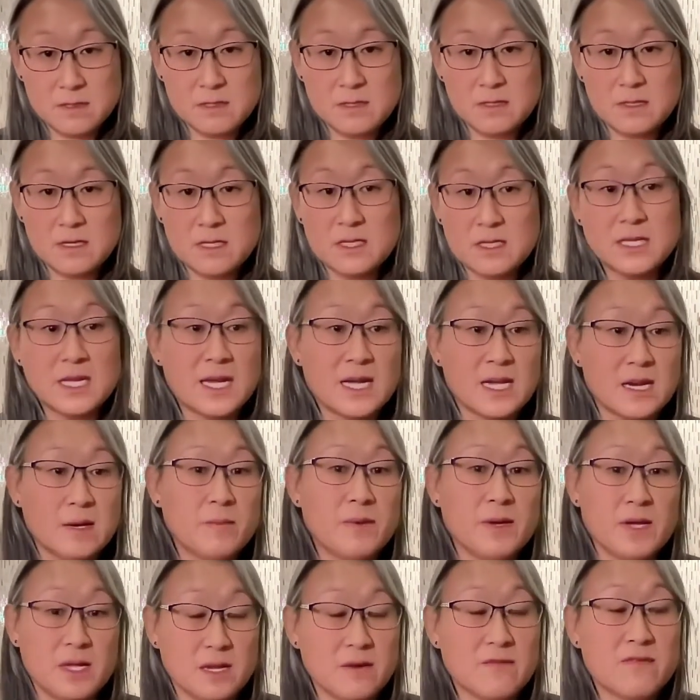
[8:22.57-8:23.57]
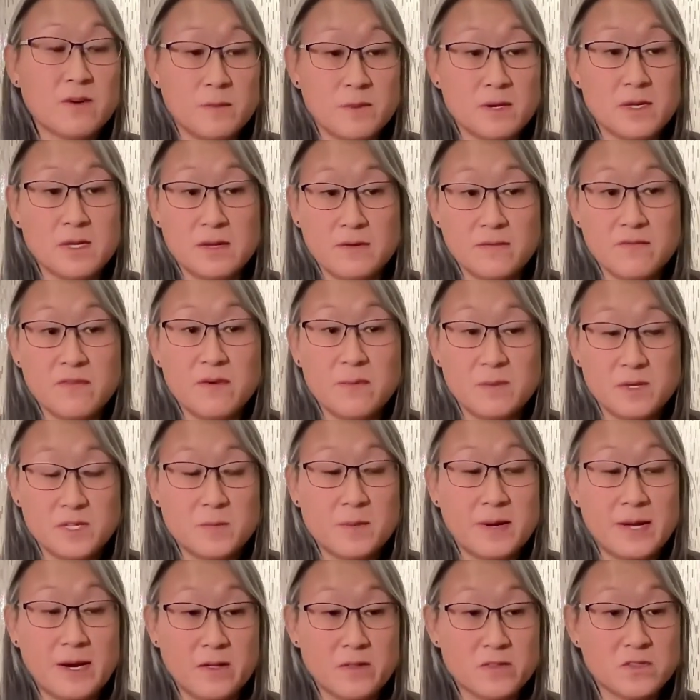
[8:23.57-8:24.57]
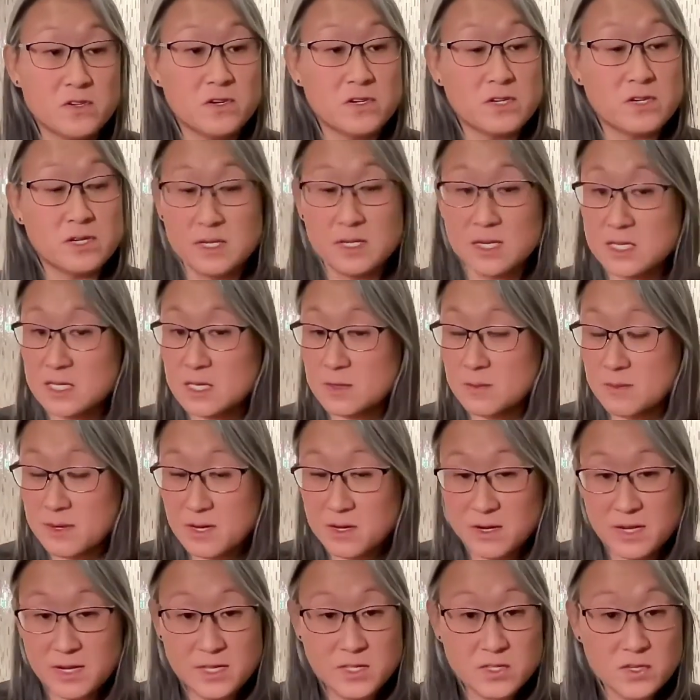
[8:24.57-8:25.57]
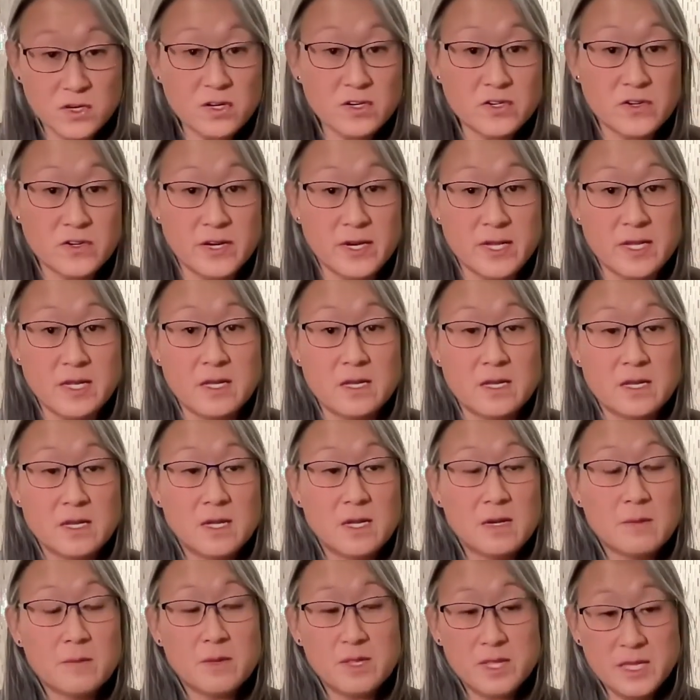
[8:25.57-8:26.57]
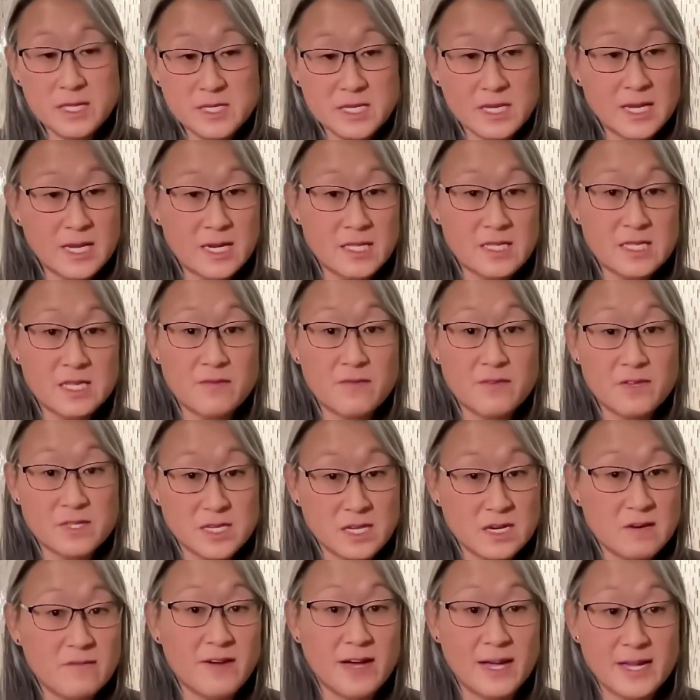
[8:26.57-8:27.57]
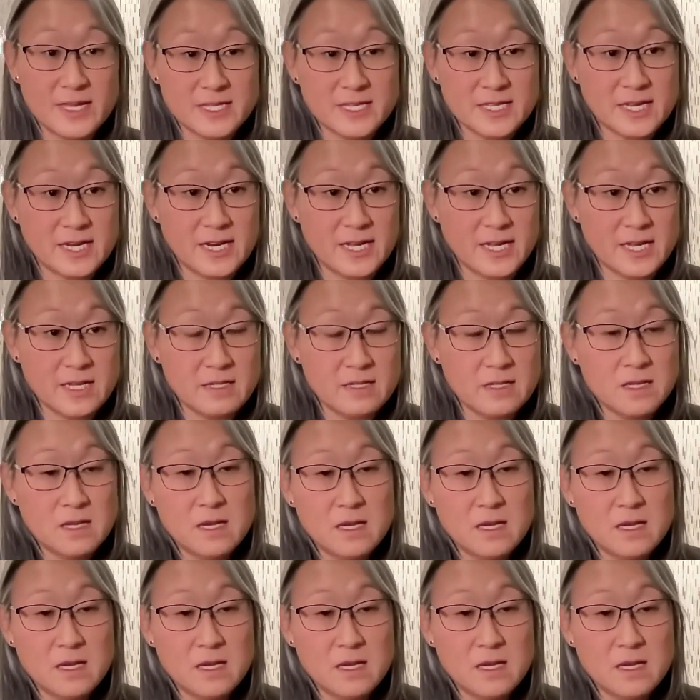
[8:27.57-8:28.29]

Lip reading: a second opinion from a spinal surgeon. Doesn't mean you need surgery, but at least to get a different set of eyes on it.